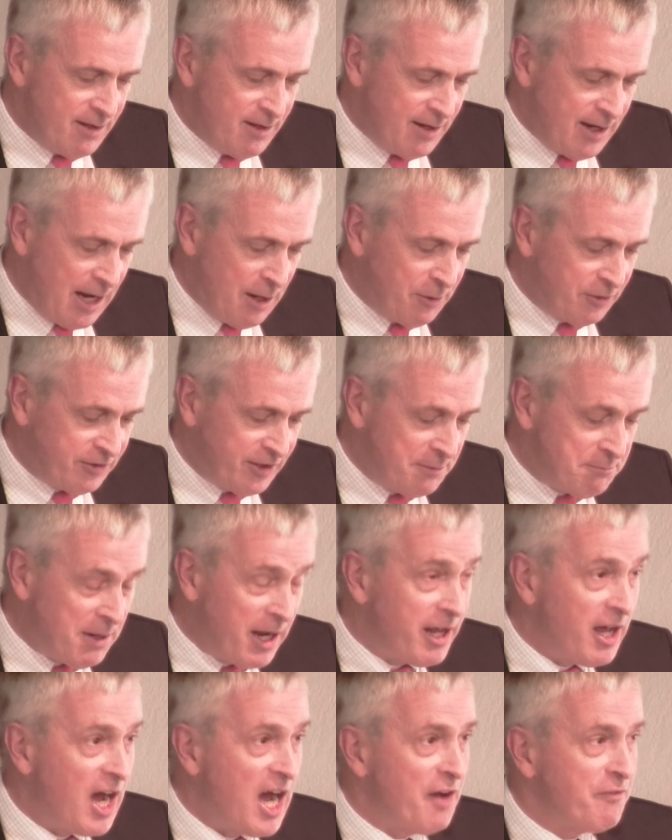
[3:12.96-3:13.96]
I was in
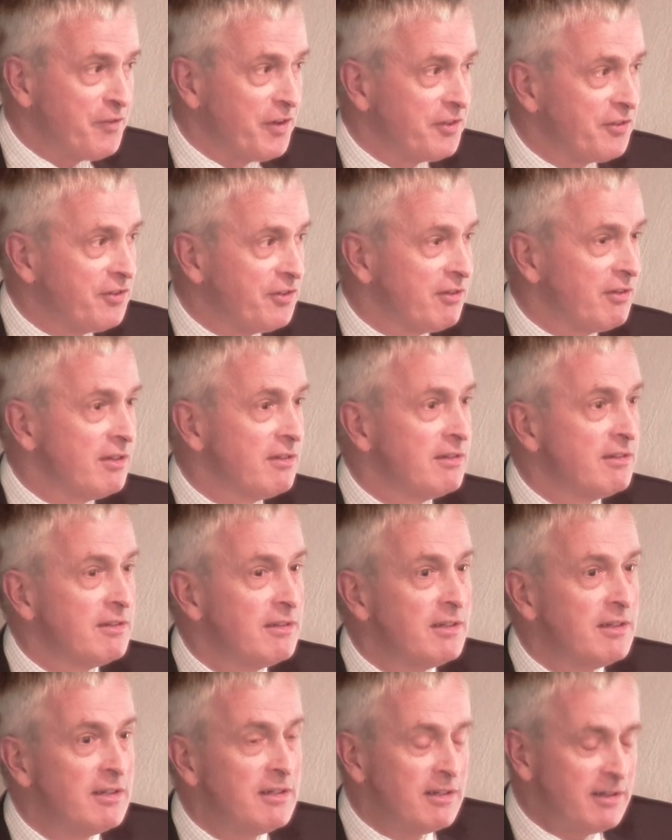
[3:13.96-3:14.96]
my office
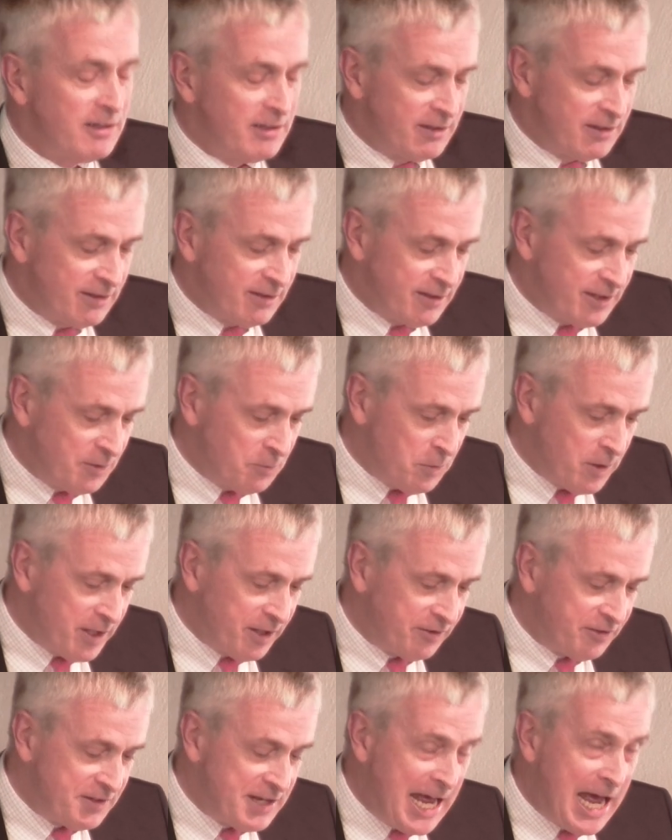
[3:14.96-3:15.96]
in what
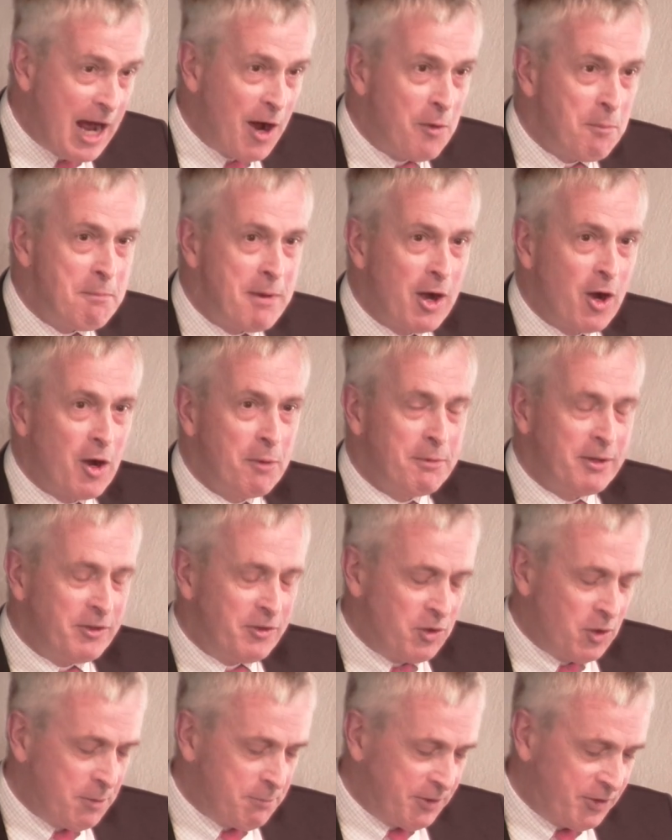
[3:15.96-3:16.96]
is now Merriman
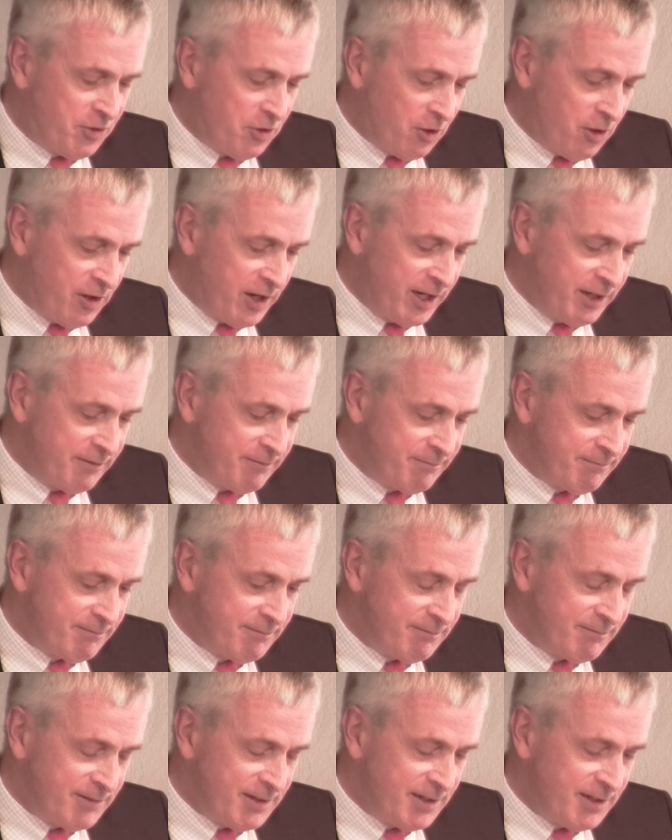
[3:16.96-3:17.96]
Dormitory,
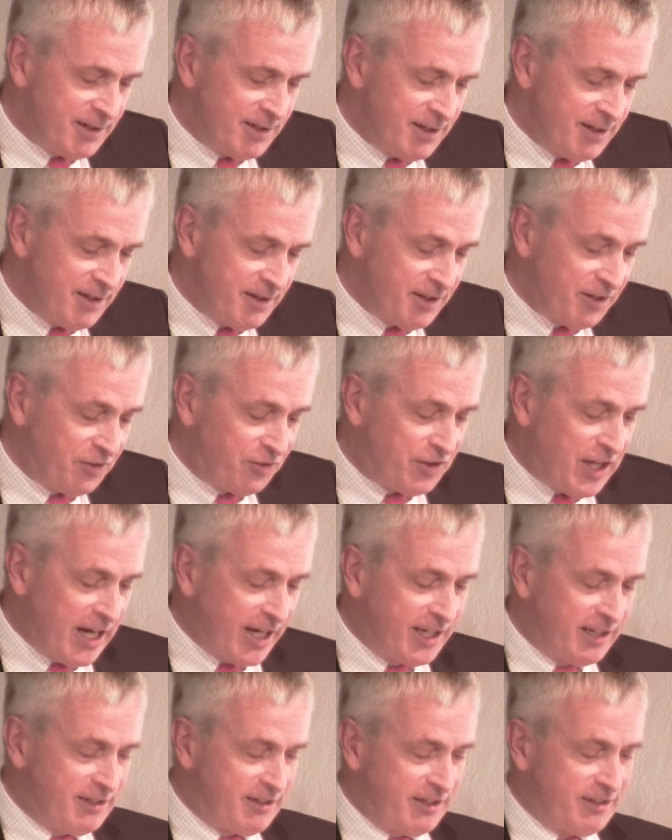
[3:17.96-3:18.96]
the
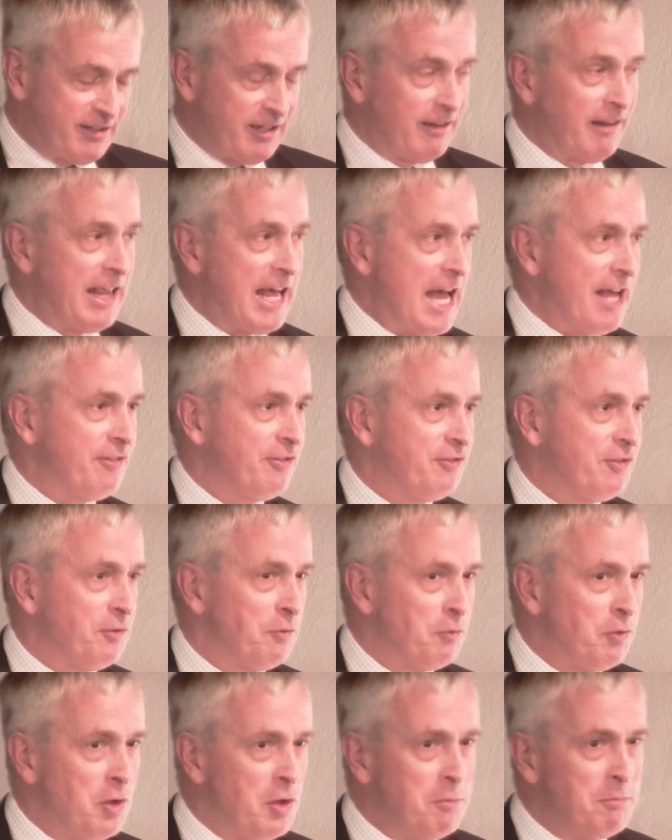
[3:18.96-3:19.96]
second to last
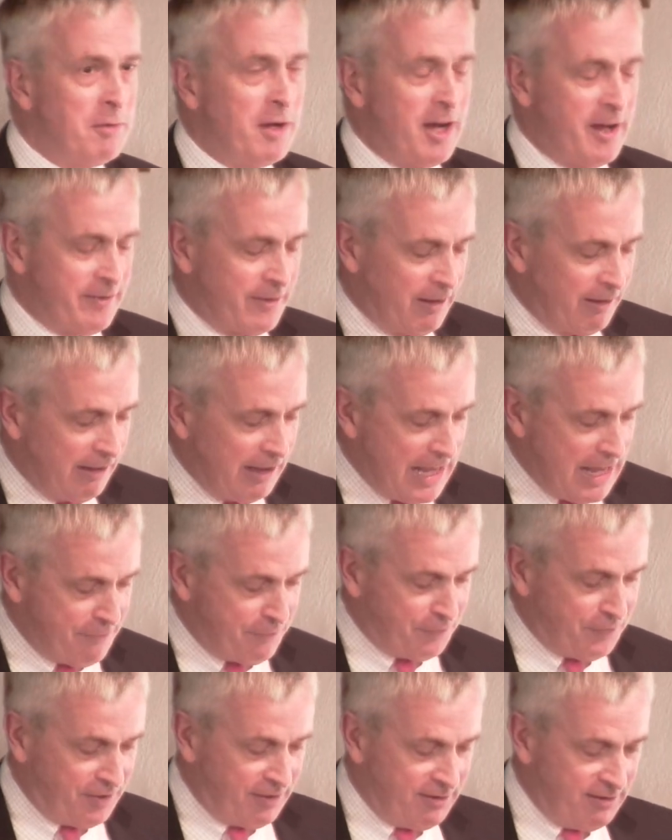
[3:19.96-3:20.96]
room on the
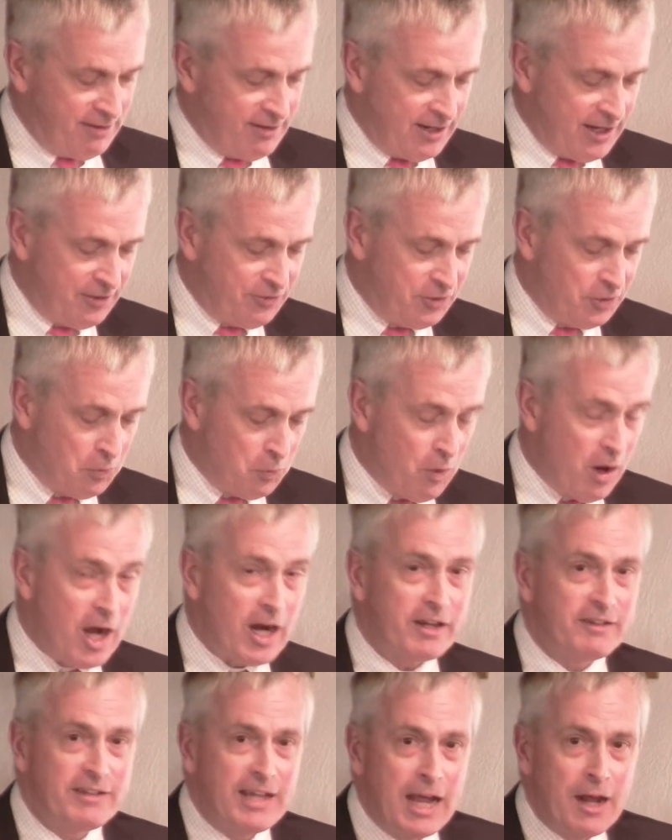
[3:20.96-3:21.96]
left as you
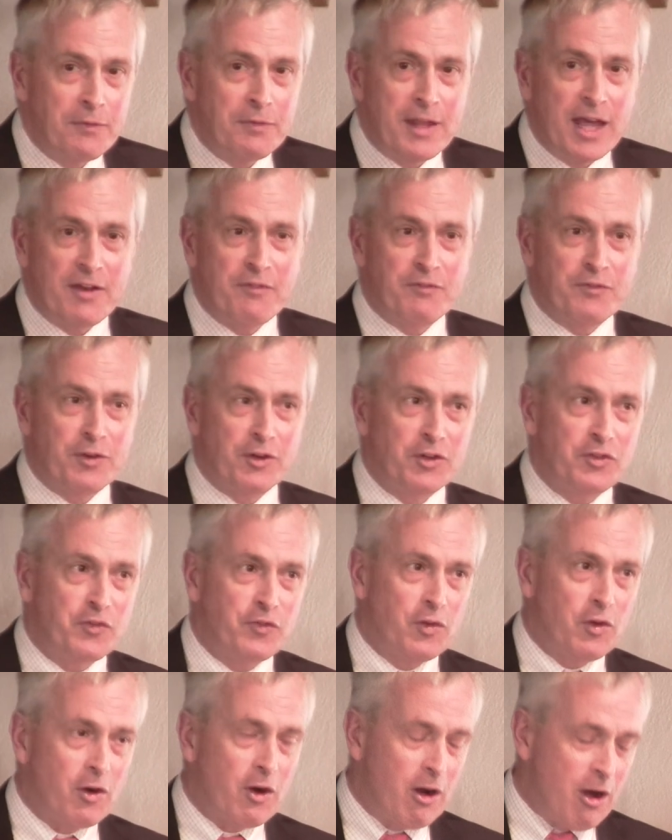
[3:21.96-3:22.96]
walk down that first
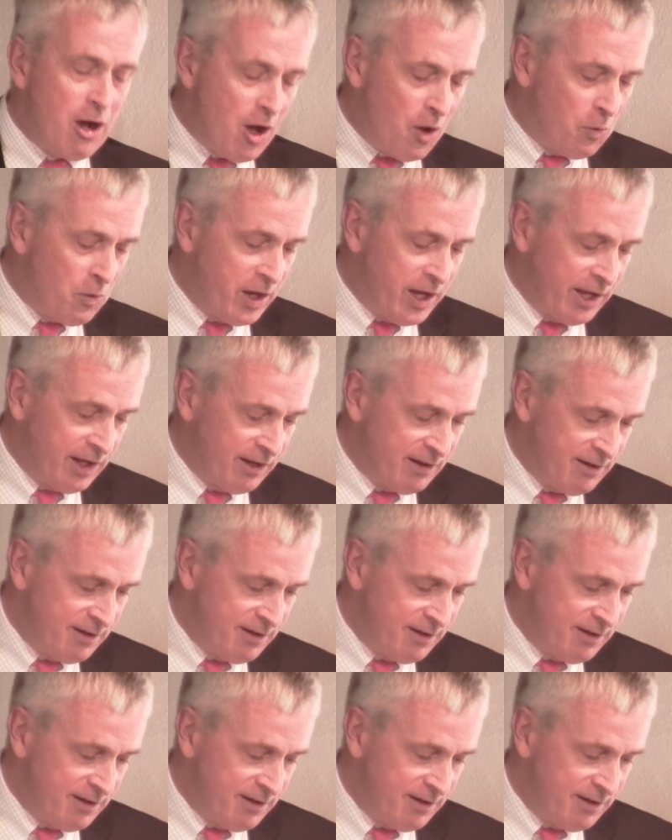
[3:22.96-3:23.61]
floor hallway.